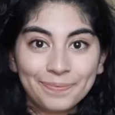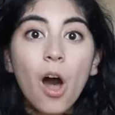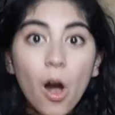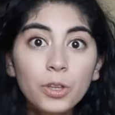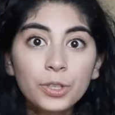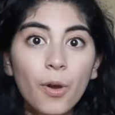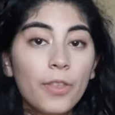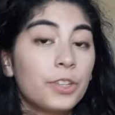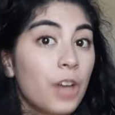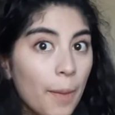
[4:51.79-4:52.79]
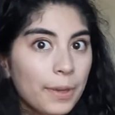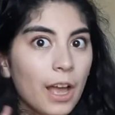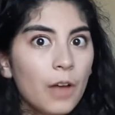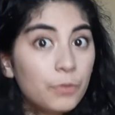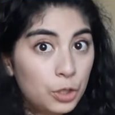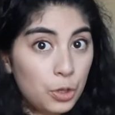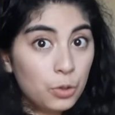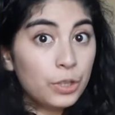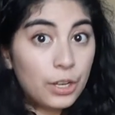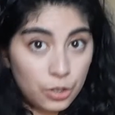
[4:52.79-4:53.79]
Also, on the topic of
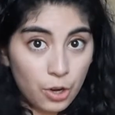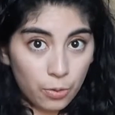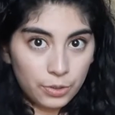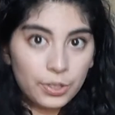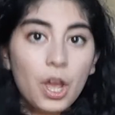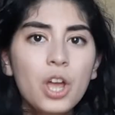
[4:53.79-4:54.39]
do's and don'ts,